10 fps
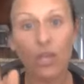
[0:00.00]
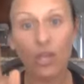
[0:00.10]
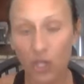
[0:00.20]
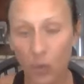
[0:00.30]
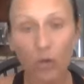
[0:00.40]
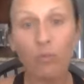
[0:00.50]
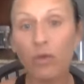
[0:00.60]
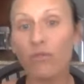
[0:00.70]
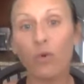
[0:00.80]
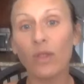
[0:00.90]
You are
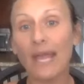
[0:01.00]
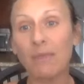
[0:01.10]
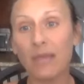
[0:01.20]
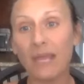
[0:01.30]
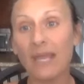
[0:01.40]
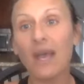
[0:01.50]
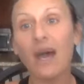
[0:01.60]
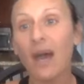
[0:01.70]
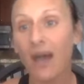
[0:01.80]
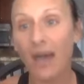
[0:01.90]
beautiful like me,
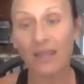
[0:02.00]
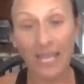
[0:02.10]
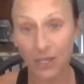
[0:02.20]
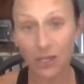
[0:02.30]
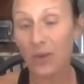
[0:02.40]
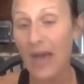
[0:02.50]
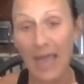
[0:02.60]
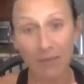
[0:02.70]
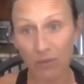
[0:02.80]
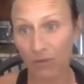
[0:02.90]
like you.
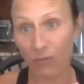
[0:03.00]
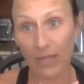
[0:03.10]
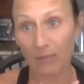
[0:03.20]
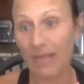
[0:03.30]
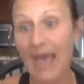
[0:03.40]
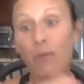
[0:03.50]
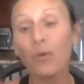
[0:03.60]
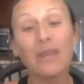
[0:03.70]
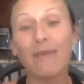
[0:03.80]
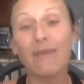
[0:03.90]
I'm beautiful like me. I
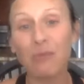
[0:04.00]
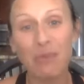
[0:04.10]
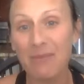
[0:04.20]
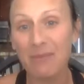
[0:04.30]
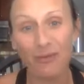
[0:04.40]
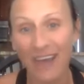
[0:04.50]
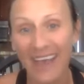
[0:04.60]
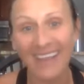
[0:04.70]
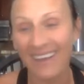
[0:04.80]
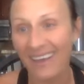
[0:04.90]
will never be
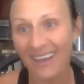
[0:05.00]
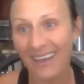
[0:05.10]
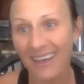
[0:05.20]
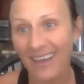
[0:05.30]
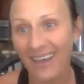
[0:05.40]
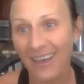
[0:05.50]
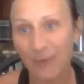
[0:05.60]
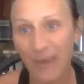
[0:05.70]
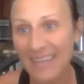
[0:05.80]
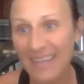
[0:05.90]
Mariah,
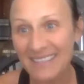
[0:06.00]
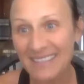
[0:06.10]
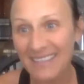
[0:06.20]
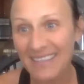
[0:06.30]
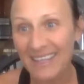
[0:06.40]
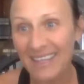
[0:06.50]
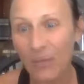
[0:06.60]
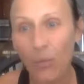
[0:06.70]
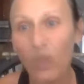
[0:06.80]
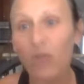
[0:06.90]
right?
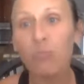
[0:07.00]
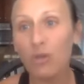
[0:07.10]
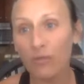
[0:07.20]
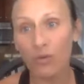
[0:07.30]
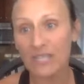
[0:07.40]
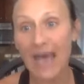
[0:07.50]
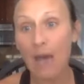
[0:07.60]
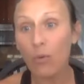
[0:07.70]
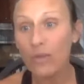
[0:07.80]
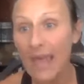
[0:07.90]
What a beautiful, I
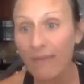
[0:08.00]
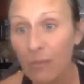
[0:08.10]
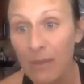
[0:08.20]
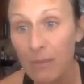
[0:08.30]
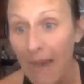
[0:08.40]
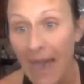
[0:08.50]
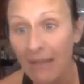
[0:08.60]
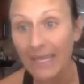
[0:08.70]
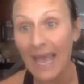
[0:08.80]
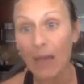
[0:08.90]
will never be
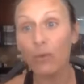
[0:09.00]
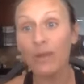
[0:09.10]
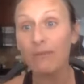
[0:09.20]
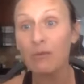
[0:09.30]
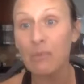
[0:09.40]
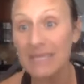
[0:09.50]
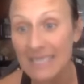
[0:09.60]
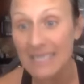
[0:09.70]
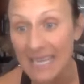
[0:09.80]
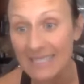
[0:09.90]
Molly. I will never be
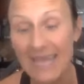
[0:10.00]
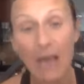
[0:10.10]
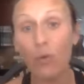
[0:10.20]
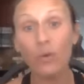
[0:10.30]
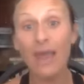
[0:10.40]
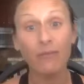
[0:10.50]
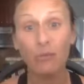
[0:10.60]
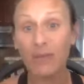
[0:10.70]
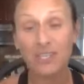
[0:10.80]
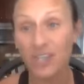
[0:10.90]
Denise. I will never
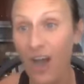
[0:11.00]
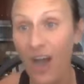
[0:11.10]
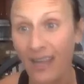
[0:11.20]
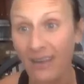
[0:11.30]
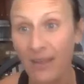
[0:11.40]
be John.